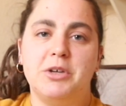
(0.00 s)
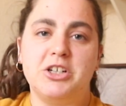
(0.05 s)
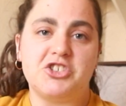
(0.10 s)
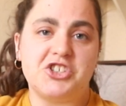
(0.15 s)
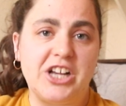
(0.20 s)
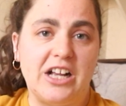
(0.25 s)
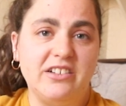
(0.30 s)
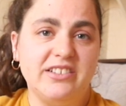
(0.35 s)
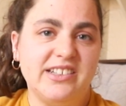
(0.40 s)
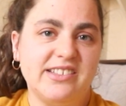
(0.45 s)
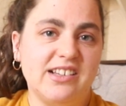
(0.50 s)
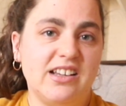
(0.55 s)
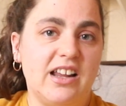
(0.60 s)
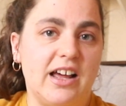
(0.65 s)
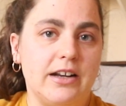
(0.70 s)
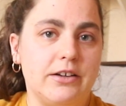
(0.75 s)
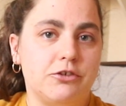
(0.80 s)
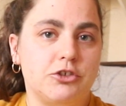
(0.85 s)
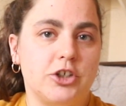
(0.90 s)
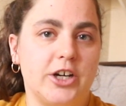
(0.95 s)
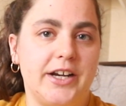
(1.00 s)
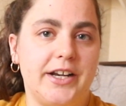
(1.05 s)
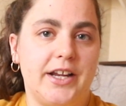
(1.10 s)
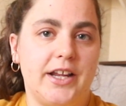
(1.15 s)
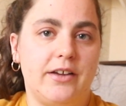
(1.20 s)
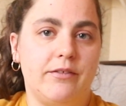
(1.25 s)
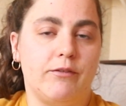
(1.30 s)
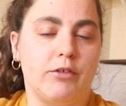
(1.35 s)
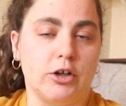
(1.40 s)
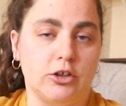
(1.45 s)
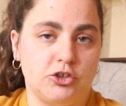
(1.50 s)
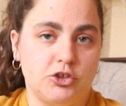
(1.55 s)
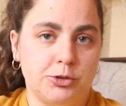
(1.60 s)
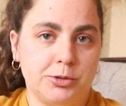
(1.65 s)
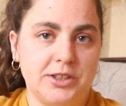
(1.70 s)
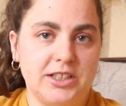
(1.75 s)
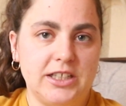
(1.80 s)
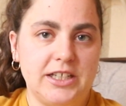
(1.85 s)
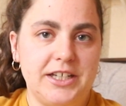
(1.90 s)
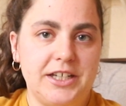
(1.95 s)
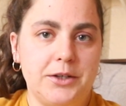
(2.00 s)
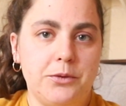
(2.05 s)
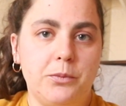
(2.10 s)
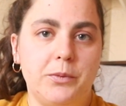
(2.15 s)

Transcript: Michelle does a lot of training virtually,